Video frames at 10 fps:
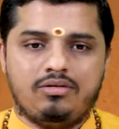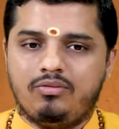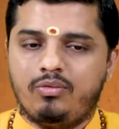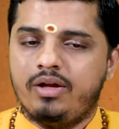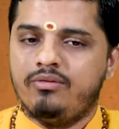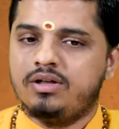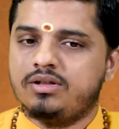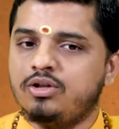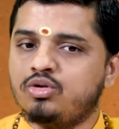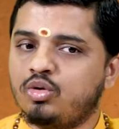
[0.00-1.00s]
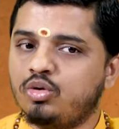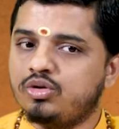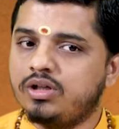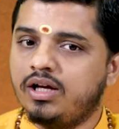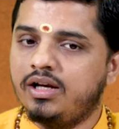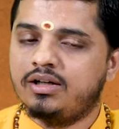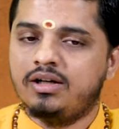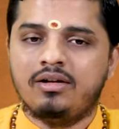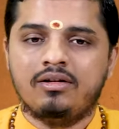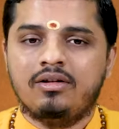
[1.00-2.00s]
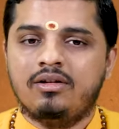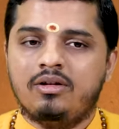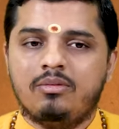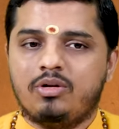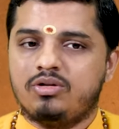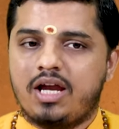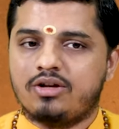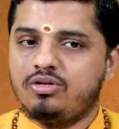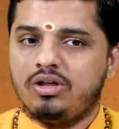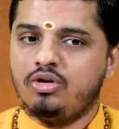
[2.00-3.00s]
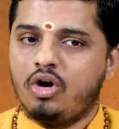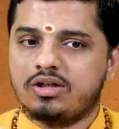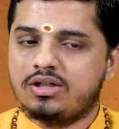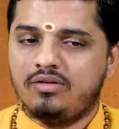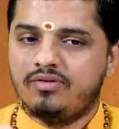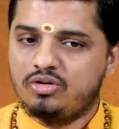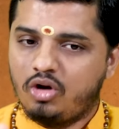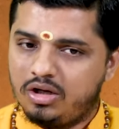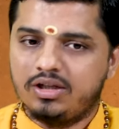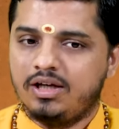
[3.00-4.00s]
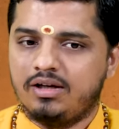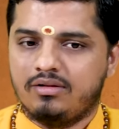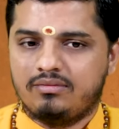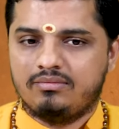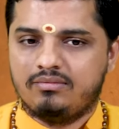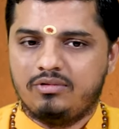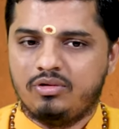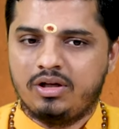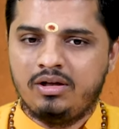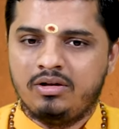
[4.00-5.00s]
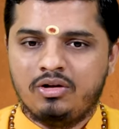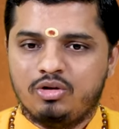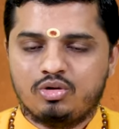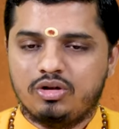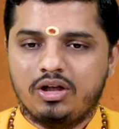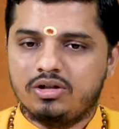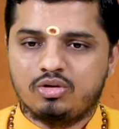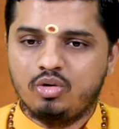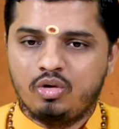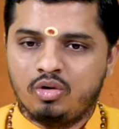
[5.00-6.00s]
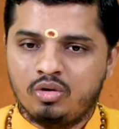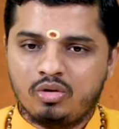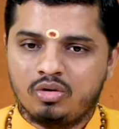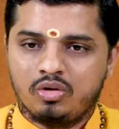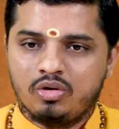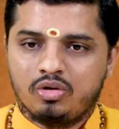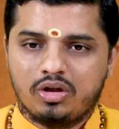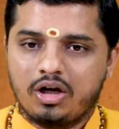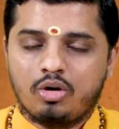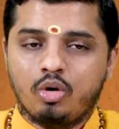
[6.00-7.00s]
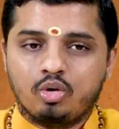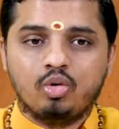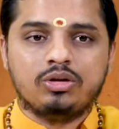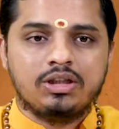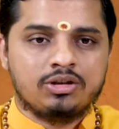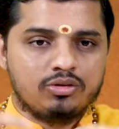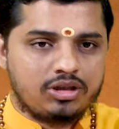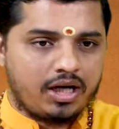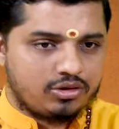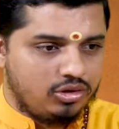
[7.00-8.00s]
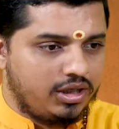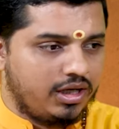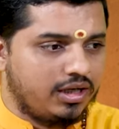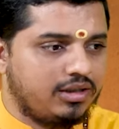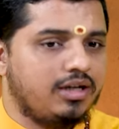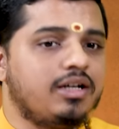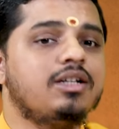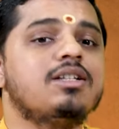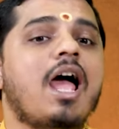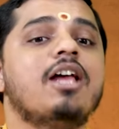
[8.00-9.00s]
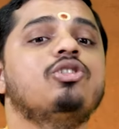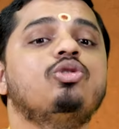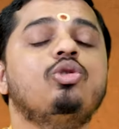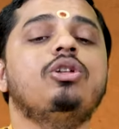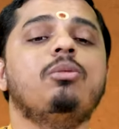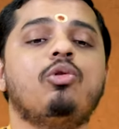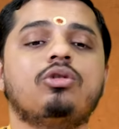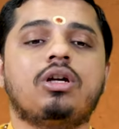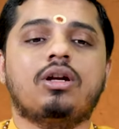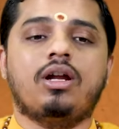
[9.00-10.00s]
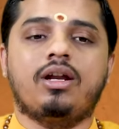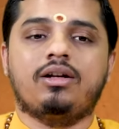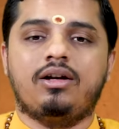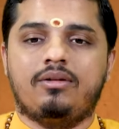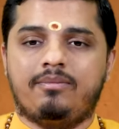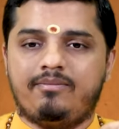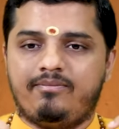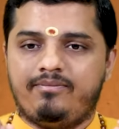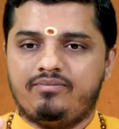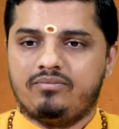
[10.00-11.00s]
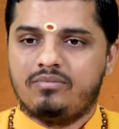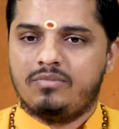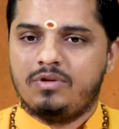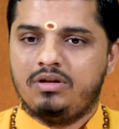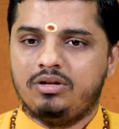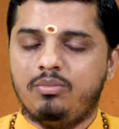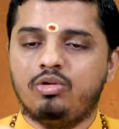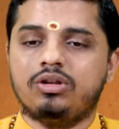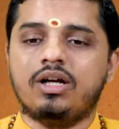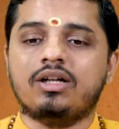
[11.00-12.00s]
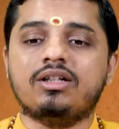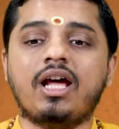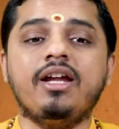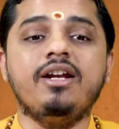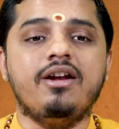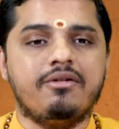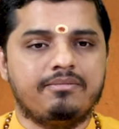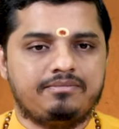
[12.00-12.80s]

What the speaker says: Why we are saying so to say connected? Because actually not self is not there. Okay? So there are no two things which are actually connected. It is as though they both are connected. They both are tied.